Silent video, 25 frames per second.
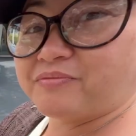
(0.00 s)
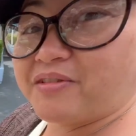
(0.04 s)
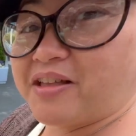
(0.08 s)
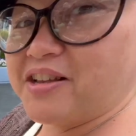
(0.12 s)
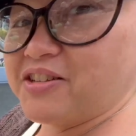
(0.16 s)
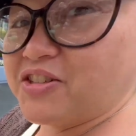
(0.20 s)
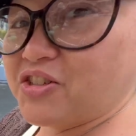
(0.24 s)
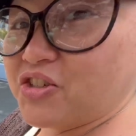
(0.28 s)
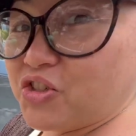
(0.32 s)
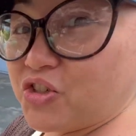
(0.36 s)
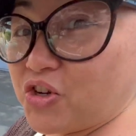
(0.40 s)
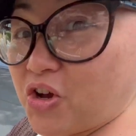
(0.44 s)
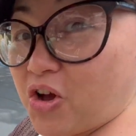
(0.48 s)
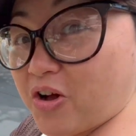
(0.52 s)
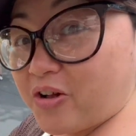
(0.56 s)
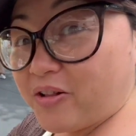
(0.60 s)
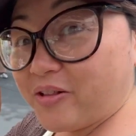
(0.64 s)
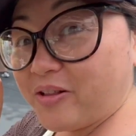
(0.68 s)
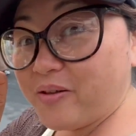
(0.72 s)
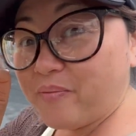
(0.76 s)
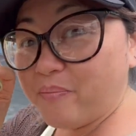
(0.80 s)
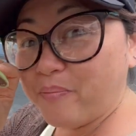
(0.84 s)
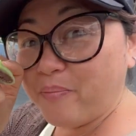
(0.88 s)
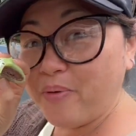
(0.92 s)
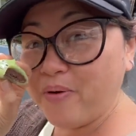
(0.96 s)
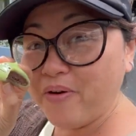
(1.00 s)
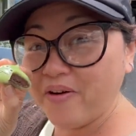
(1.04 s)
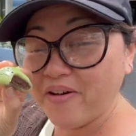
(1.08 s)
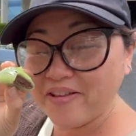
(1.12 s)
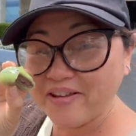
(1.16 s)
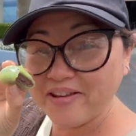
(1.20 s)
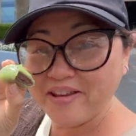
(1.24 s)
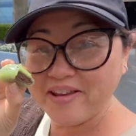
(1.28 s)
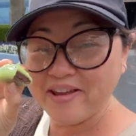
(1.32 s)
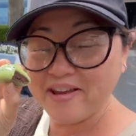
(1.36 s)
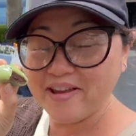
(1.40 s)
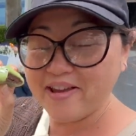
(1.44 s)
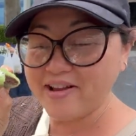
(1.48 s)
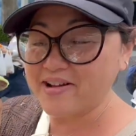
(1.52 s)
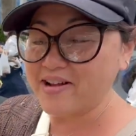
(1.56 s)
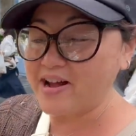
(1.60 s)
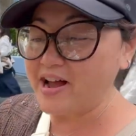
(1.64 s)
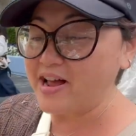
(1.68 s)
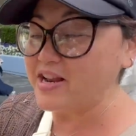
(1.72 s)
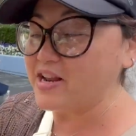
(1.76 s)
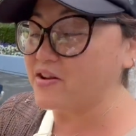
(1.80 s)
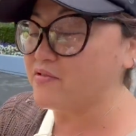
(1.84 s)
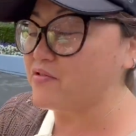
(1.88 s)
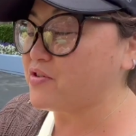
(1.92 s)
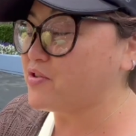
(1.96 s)
It's chocolate pudding. I
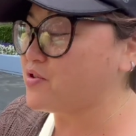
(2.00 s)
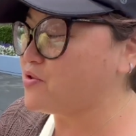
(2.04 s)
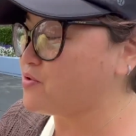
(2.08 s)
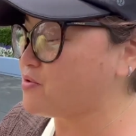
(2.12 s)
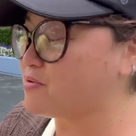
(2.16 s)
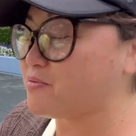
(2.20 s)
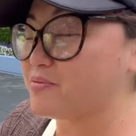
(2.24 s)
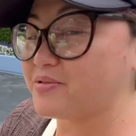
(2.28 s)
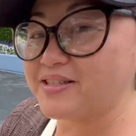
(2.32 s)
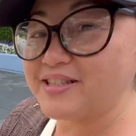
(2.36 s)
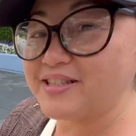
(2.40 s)
never knew it was